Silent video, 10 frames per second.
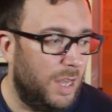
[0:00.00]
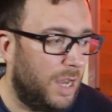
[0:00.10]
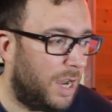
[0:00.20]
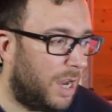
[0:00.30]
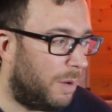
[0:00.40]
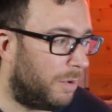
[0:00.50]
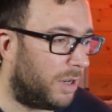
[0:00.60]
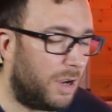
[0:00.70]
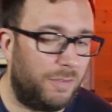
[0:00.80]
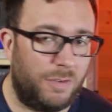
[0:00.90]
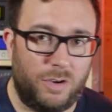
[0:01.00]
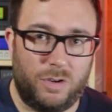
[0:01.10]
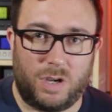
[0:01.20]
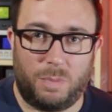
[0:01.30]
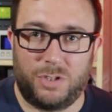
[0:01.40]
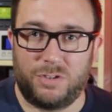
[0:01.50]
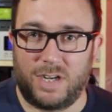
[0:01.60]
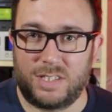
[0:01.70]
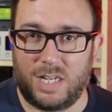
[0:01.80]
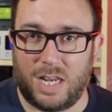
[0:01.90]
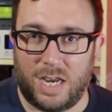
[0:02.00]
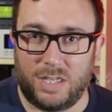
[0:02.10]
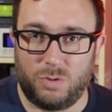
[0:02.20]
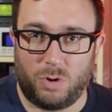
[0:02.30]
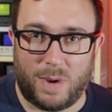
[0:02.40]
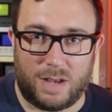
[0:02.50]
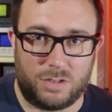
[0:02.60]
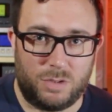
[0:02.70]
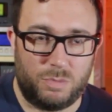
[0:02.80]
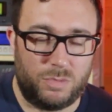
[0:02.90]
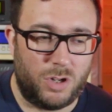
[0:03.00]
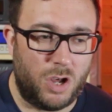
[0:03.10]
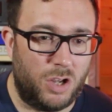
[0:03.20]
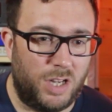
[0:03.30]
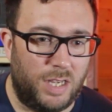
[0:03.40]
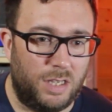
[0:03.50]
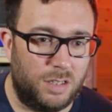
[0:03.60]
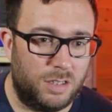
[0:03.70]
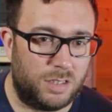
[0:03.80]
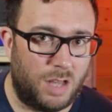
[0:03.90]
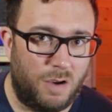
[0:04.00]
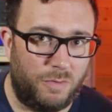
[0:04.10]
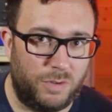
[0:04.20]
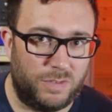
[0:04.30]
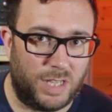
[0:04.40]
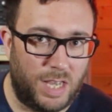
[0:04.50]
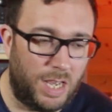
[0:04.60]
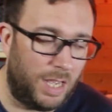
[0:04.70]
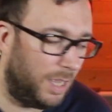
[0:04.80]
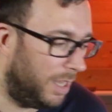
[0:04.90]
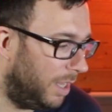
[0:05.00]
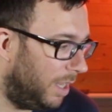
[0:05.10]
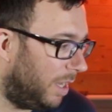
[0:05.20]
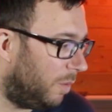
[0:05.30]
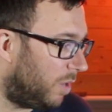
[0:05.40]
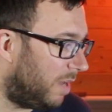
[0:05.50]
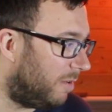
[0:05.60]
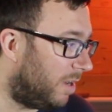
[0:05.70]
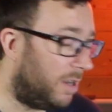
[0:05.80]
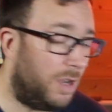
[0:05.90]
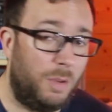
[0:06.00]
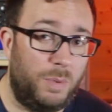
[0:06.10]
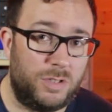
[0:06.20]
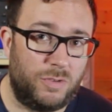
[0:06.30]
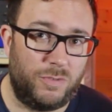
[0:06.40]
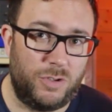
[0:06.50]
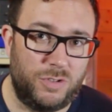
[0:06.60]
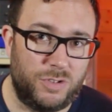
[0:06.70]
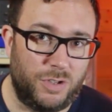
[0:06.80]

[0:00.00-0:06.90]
We're going to go through a couple of tracks today, talk about some nerdy stuff with the gear and whatever, and I hope it's of use to